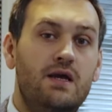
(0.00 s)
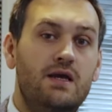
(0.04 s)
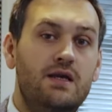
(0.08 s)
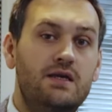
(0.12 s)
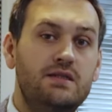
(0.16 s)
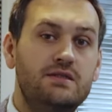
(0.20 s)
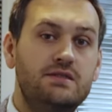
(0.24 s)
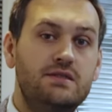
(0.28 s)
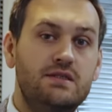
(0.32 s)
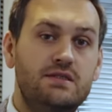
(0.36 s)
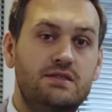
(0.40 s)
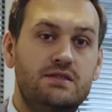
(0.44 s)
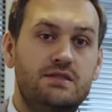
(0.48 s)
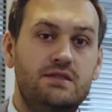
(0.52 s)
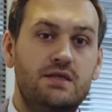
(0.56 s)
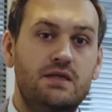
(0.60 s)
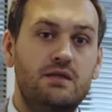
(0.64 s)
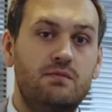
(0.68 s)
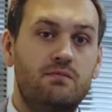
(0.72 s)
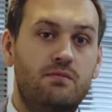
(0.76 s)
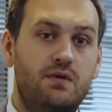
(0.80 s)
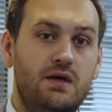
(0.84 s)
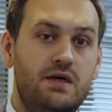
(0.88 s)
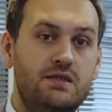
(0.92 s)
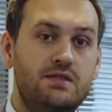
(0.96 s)
is
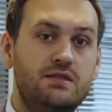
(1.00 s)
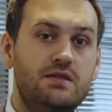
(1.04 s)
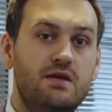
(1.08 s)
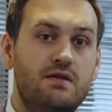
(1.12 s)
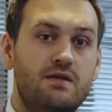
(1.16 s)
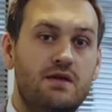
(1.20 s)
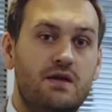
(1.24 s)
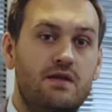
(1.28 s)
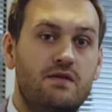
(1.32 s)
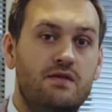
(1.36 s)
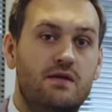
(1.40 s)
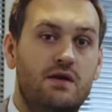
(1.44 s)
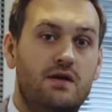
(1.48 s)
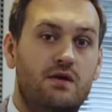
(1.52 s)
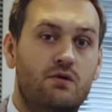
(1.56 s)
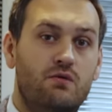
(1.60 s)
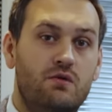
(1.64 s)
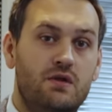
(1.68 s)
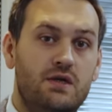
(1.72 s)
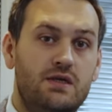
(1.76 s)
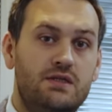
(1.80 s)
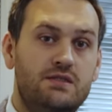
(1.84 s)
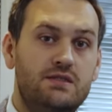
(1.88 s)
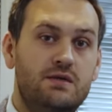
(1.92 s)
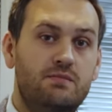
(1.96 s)
still better than the
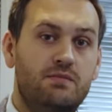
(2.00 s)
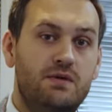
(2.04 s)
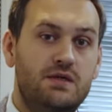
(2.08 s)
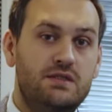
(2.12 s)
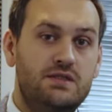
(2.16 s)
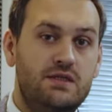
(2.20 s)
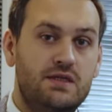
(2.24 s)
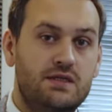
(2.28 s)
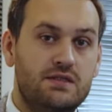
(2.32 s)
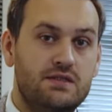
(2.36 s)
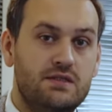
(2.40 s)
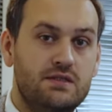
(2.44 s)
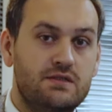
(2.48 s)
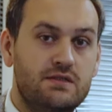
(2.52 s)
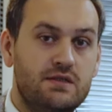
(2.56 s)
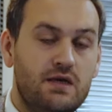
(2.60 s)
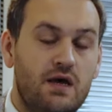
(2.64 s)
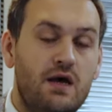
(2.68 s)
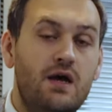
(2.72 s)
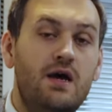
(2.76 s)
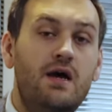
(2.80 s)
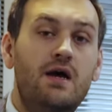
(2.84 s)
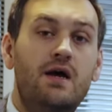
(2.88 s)
regulator predicted.